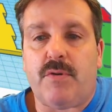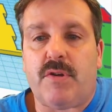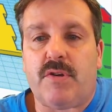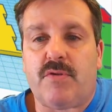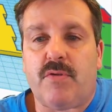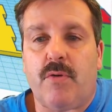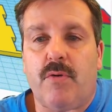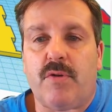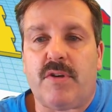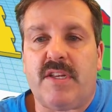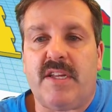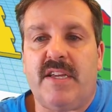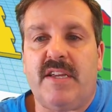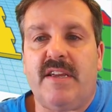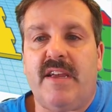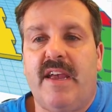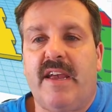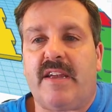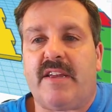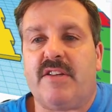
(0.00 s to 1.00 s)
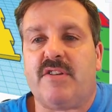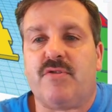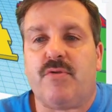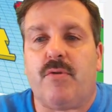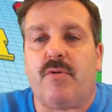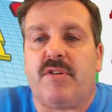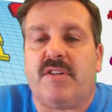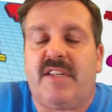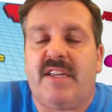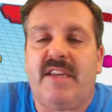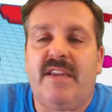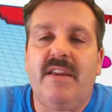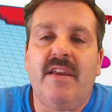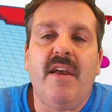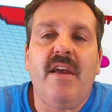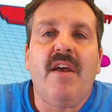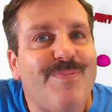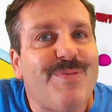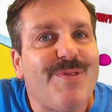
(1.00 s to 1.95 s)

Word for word: Control D and Control D,